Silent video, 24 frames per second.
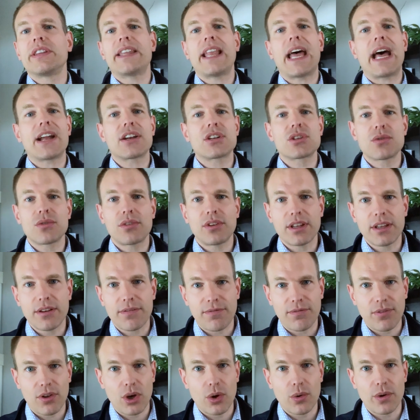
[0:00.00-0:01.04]
naturally
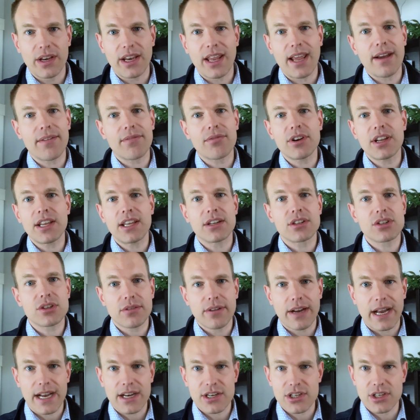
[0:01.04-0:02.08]
flow in every
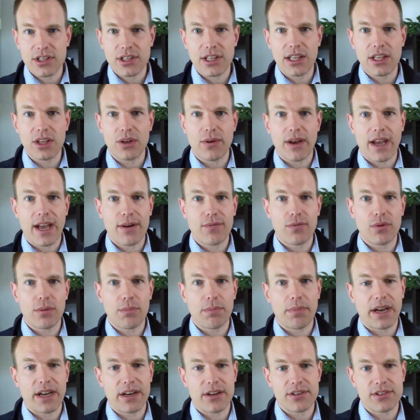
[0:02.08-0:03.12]
interaction that you have with
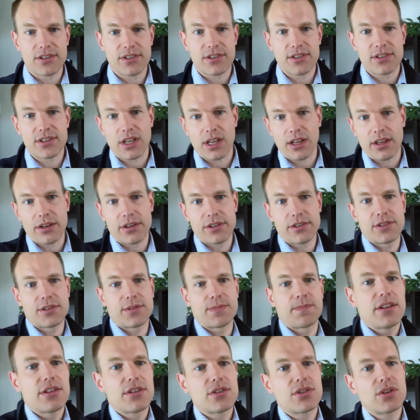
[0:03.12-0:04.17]
buyers and
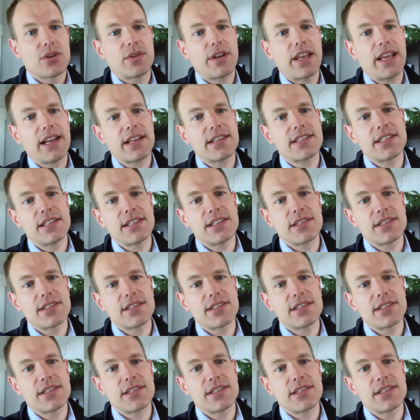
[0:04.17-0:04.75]
sellers. So next